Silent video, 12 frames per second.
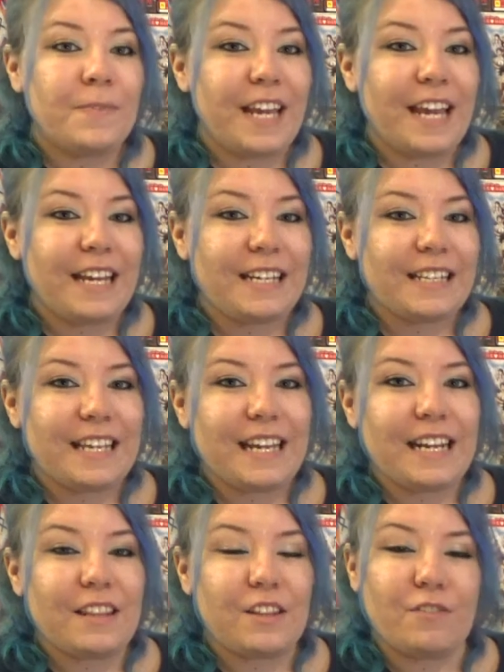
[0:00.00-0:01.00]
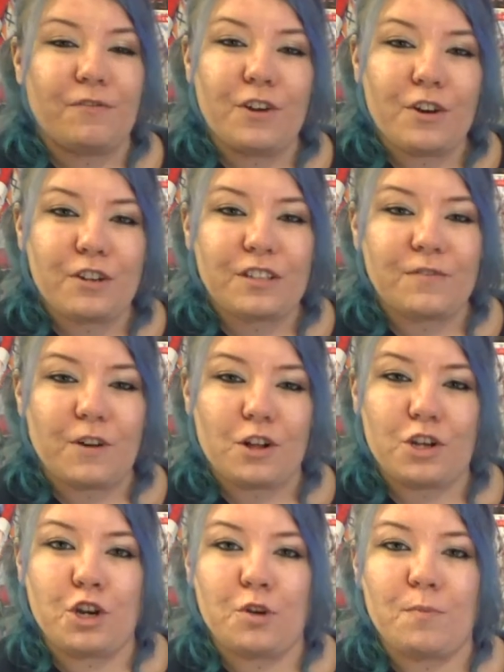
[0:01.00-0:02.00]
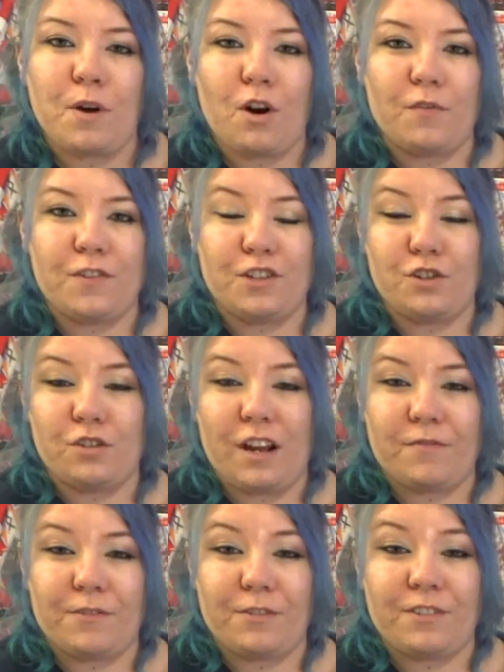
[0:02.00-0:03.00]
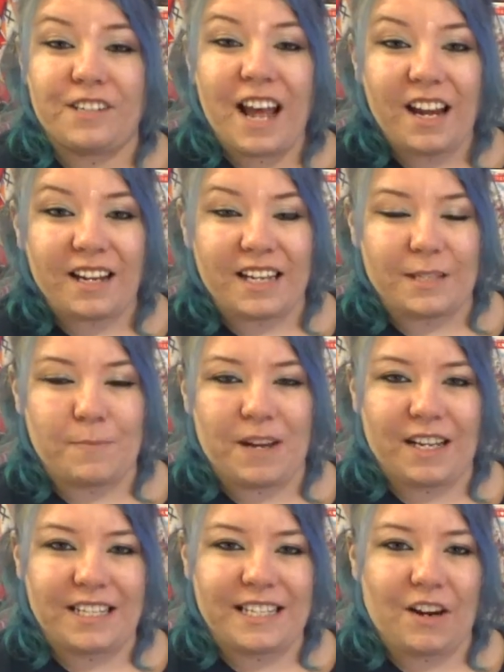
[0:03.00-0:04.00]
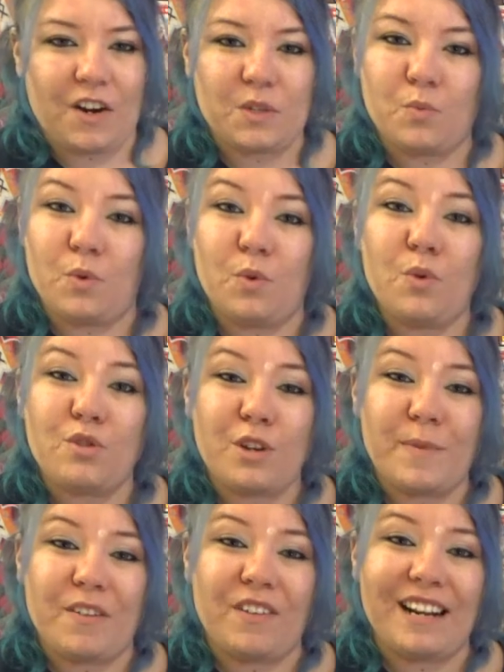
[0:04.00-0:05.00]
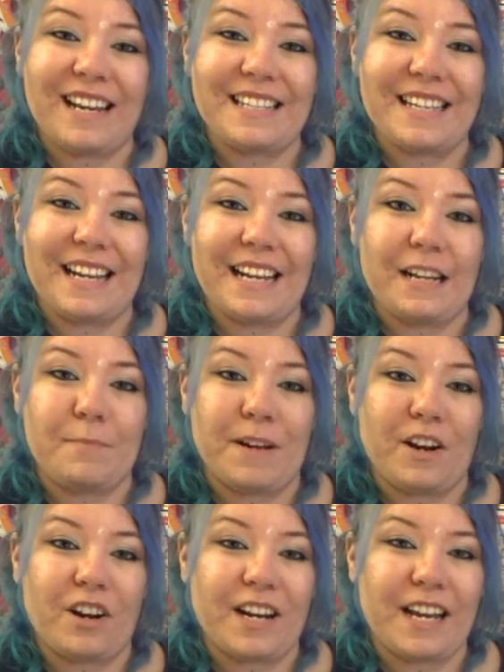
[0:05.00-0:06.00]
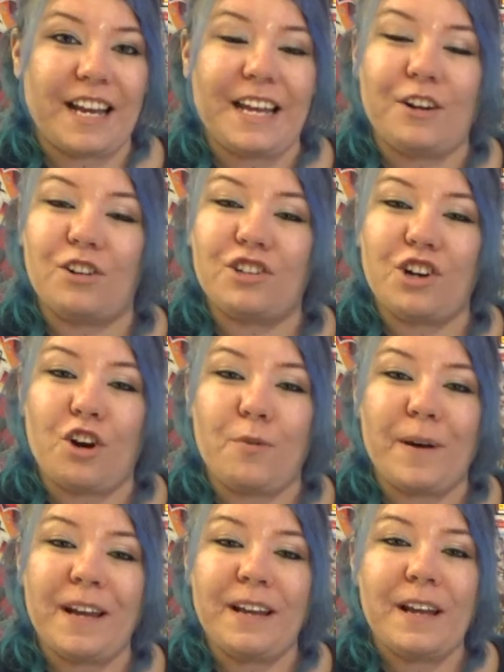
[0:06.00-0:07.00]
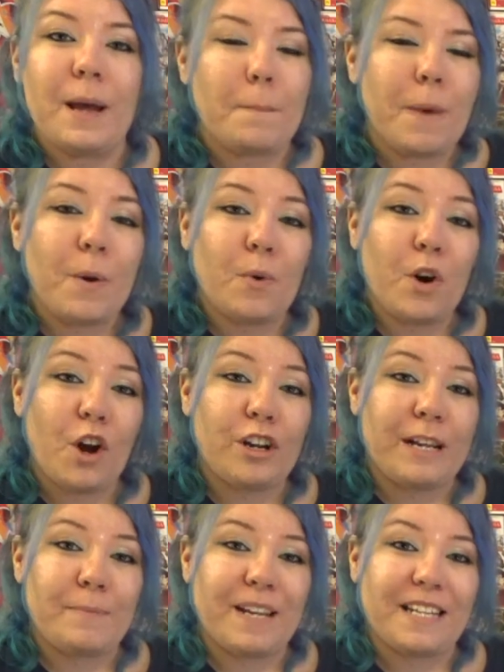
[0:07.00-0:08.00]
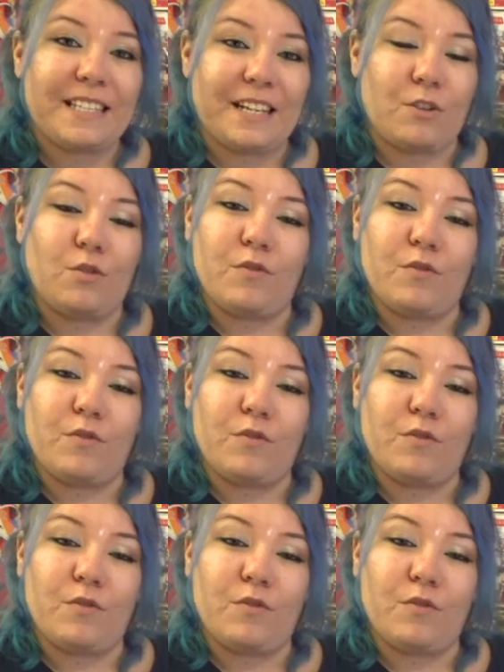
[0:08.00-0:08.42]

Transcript: And then the first volume of the Two Love Ru Darkness manga series will also be releasing in America in October, but will only be single